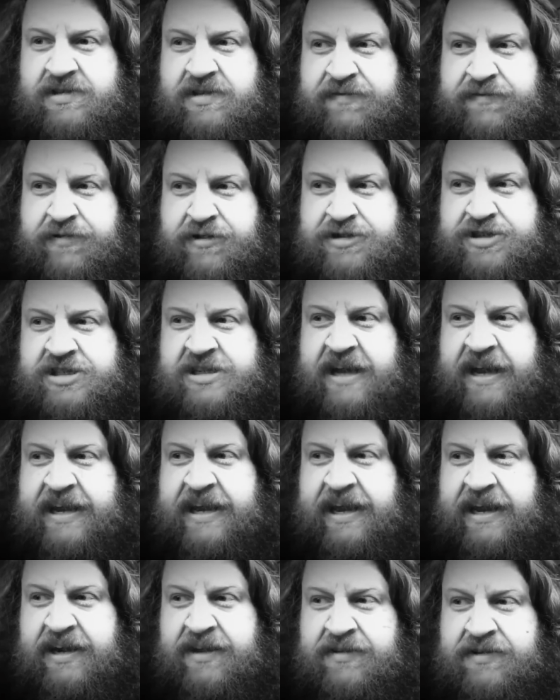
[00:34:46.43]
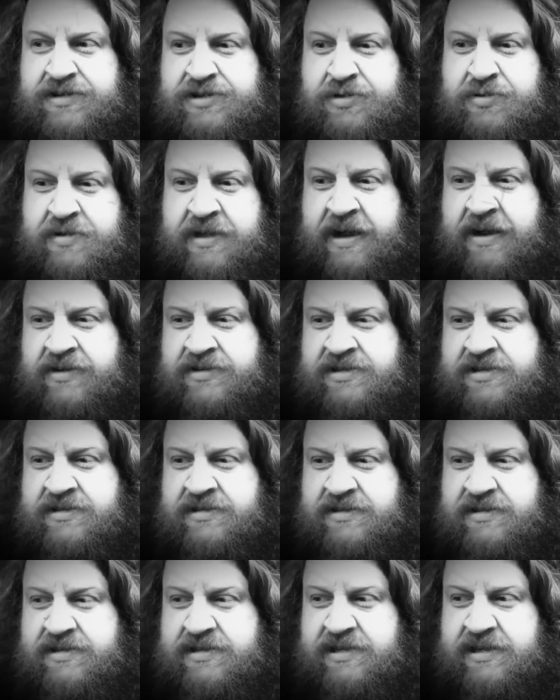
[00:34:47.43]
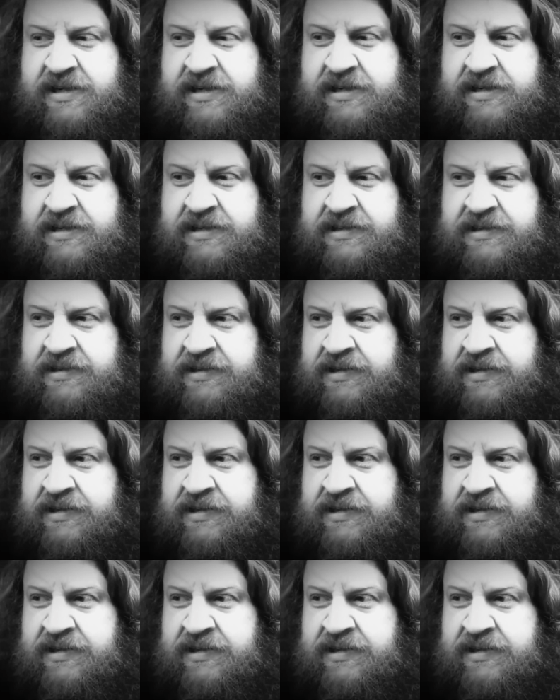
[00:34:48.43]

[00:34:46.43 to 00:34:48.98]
the first decade of the 2000s.